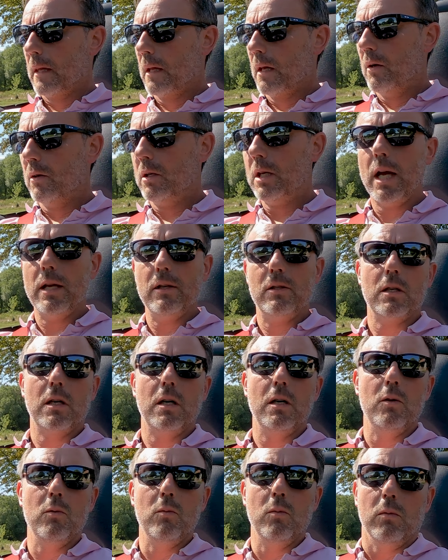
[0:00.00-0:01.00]
Okay,
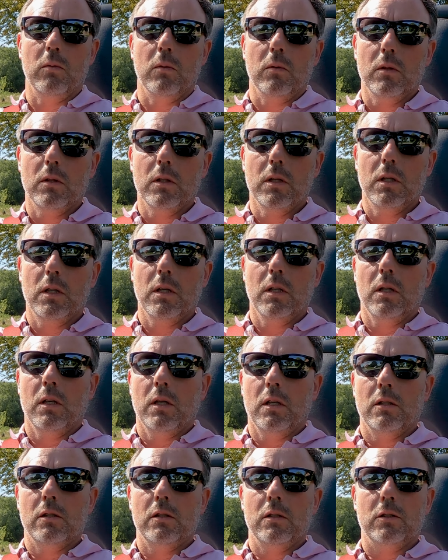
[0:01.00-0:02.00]
so
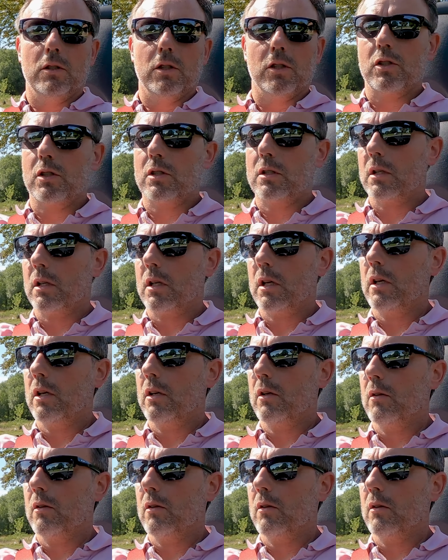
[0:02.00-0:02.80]
just gonna